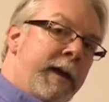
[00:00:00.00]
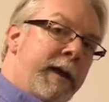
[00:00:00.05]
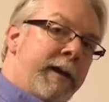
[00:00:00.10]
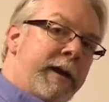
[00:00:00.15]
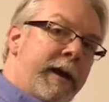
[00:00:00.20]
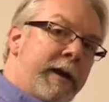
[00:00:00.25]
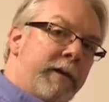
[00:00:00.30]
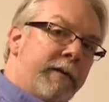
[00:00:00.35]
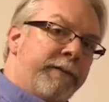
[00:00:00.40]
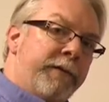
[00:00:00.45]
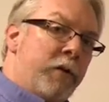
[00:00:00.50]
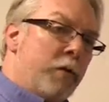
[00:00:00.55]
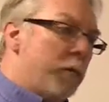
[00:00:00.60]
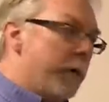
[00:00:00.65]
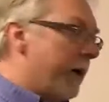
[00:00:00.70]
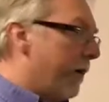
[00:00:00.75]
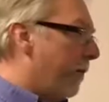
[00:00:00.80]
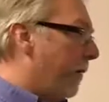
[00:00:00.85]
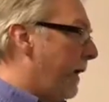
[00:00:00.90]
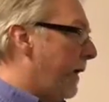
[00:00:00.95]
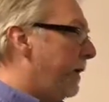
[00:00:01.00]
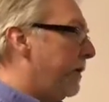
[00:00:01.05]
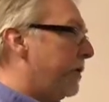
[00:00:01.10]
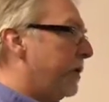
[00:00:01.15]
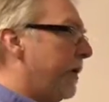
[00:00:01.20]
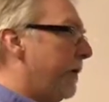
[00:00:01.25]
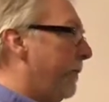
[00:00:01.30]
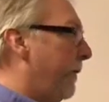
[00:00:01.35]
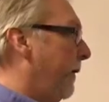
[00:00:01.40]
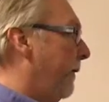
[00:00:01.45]
Now, if you want to read
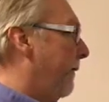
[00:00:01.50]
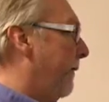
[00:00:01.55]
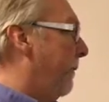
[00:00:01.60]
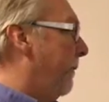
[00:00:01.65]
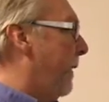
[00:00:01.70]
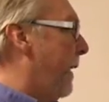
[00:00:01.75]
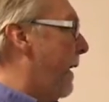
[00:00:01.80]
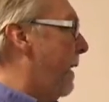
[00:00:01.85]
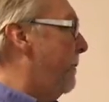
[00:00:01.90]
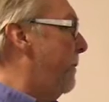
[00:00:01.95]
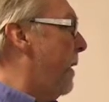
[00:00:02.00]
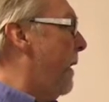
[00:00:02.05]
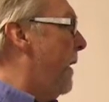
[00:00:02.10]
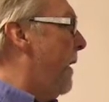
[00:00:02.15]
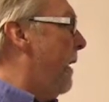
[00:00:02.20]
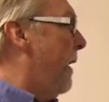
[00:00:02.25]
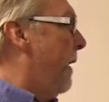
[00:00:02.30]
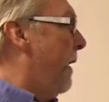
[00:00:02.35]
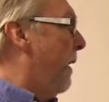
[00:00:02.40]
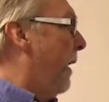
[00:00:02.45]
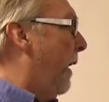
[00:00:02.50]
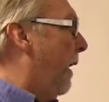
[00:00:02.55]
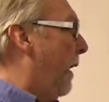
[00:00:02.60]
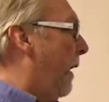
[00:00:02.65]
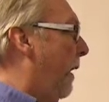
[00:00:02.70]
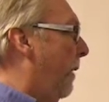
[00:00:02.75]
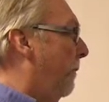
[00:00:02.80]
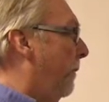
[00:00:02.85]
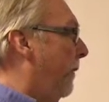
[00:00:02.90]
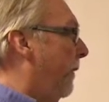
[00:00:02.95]
something from them,
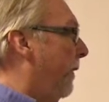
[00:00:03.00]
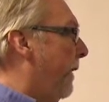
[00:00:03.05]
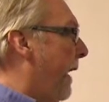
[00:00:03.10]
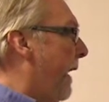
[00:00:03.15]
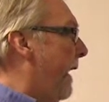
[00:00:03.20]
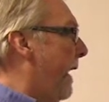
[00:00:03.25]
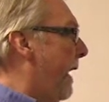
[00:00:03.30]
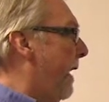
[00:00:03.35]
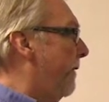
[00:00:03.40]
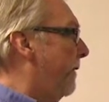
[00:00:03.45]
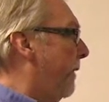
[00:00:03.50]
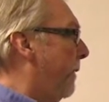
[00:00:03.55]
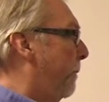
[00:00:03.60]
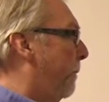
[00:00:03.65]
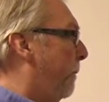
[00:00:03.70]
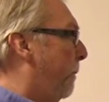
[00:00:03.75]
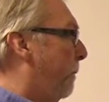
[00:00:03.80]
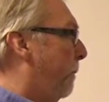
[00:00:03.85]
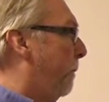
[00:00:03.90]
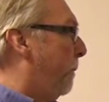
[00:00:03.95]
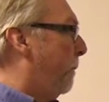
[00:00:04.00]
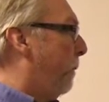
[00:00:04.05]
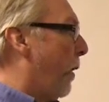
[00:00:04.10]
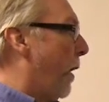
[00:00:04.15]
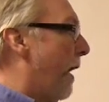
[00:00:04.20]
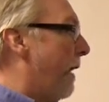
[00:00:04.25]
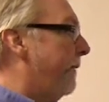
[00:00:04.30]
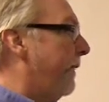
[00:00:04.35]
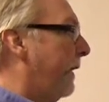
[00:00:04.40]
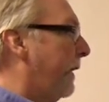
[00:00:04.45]
they have a
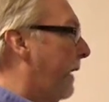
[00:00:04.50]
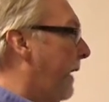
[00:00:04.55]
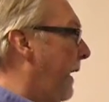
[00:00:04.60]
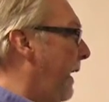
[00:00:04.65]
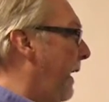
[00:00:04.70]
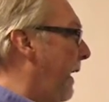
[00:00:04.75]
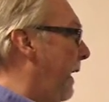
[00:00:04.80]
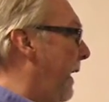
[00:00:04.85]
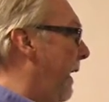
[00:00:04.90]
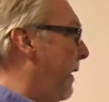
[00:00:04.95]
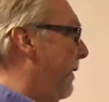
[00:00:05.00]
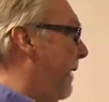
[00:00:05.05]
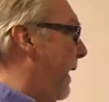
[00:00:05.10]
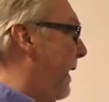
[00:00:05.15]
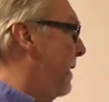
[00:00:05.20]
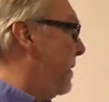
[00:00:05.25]
private key, and they